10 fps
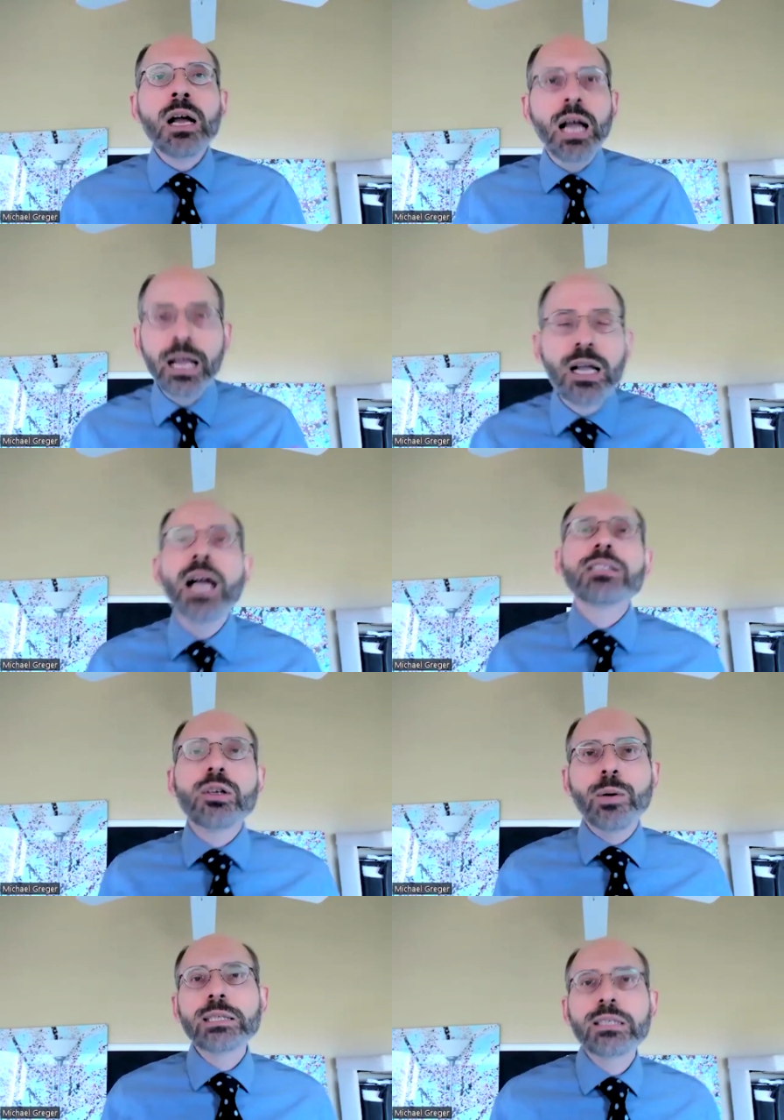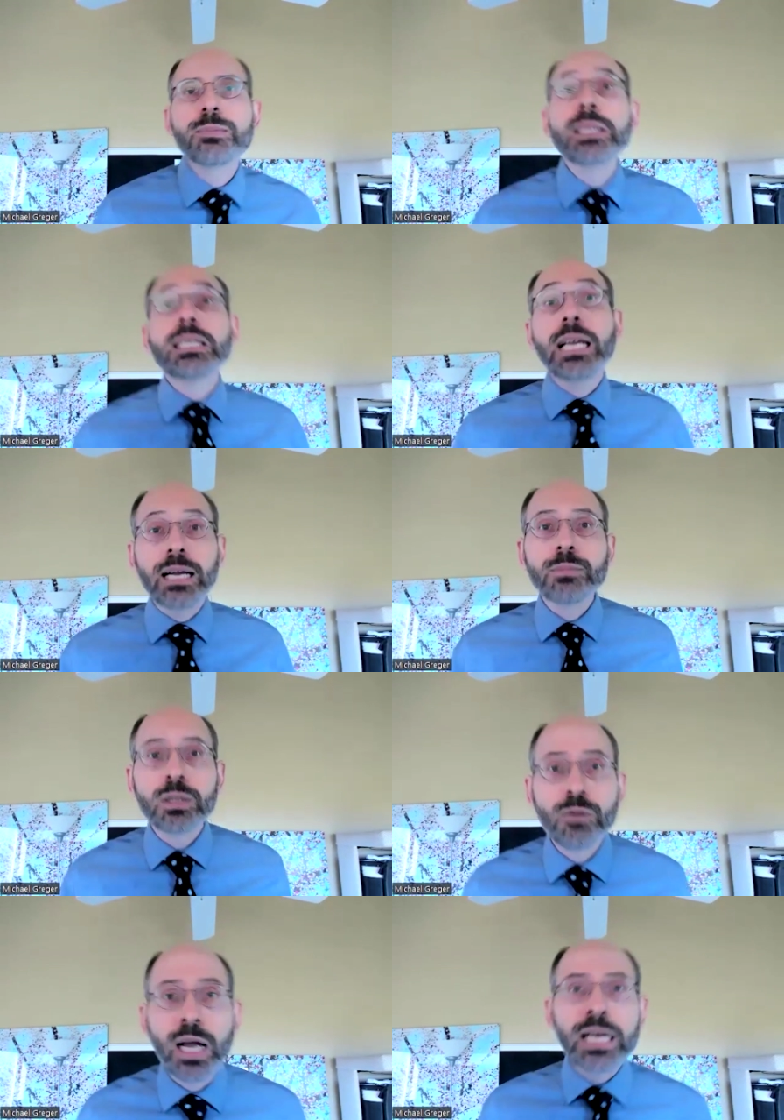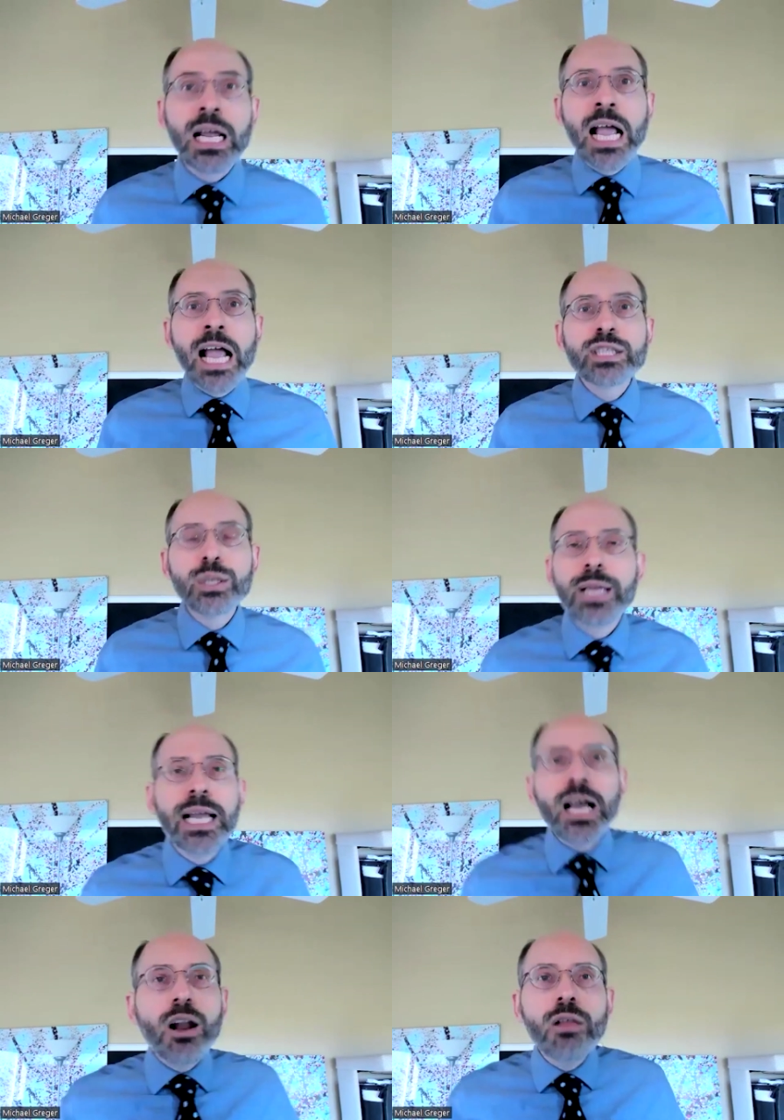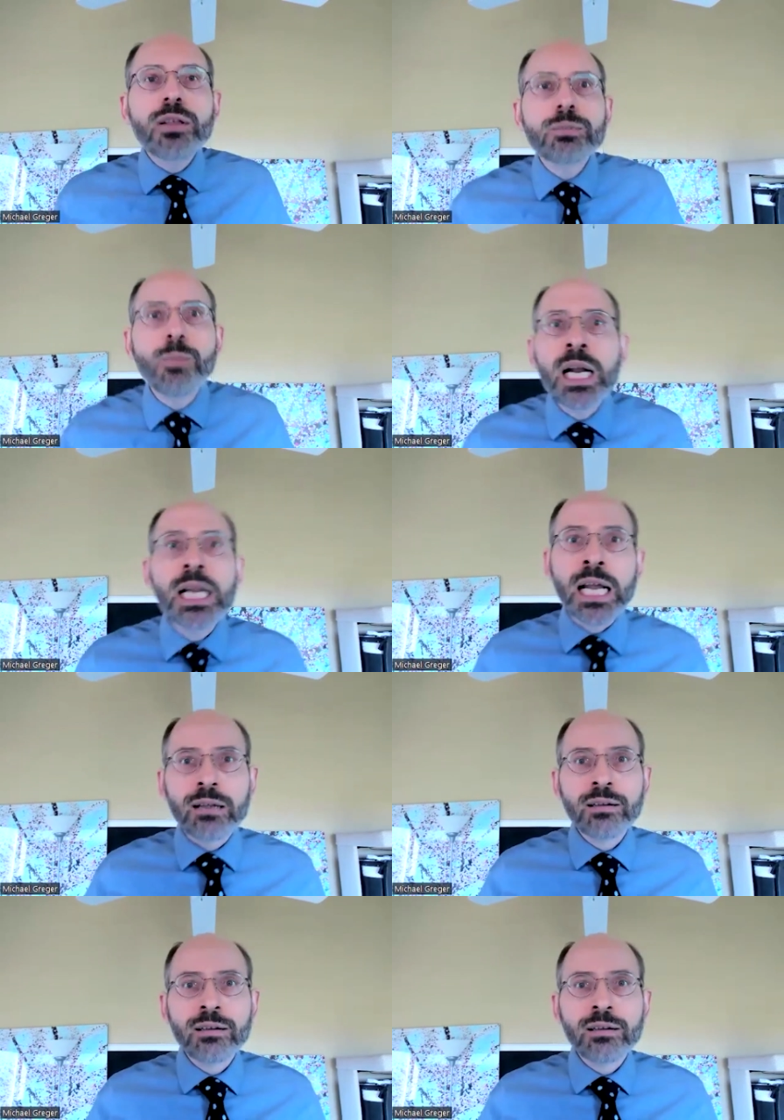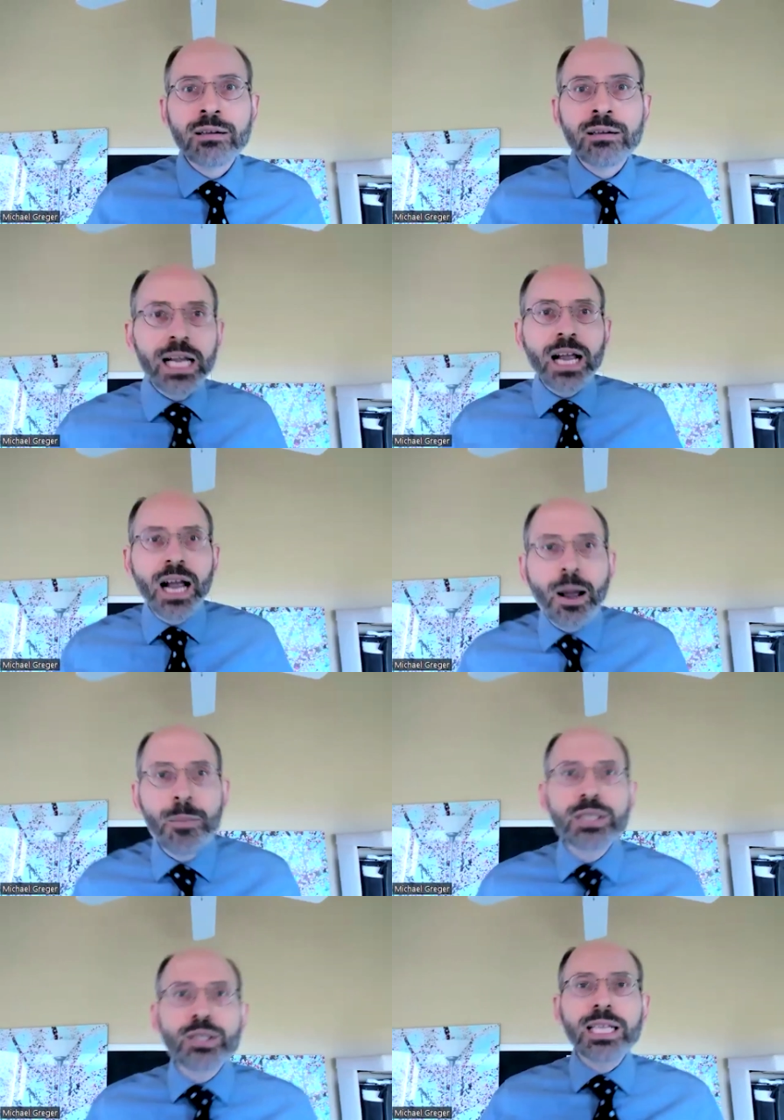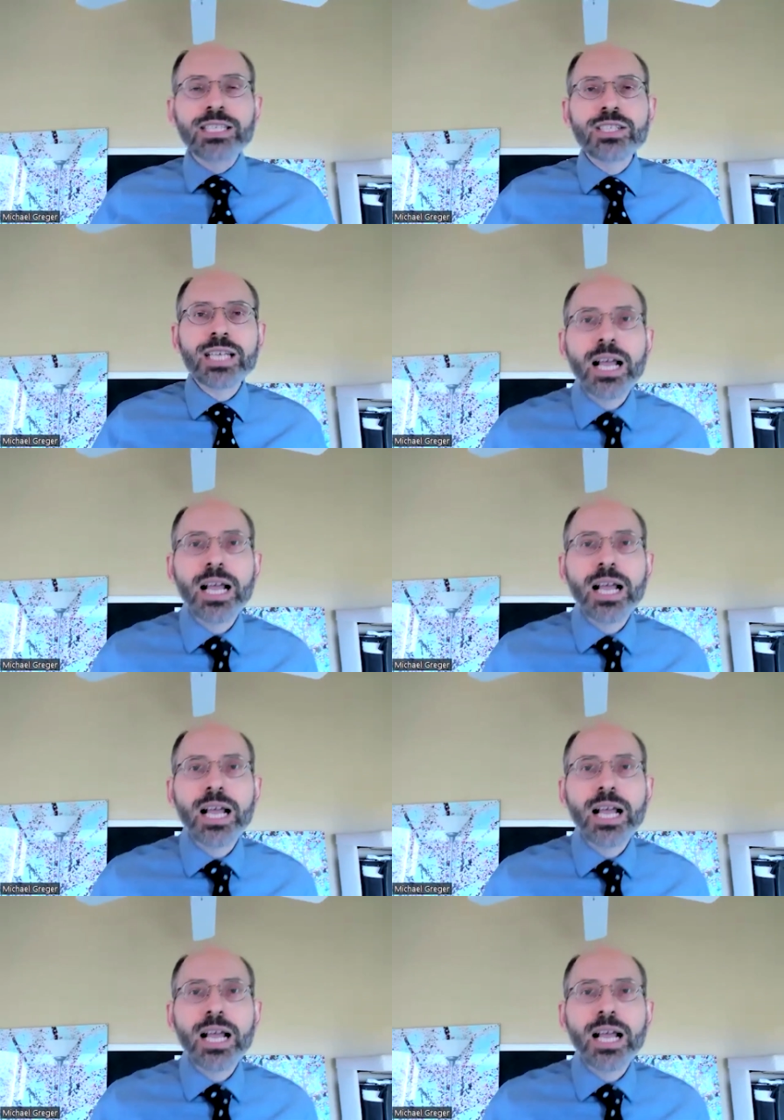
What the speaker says: Consequences be damned, right? Yeah. And so they got all this money, right? Yeah. I mean, so they just got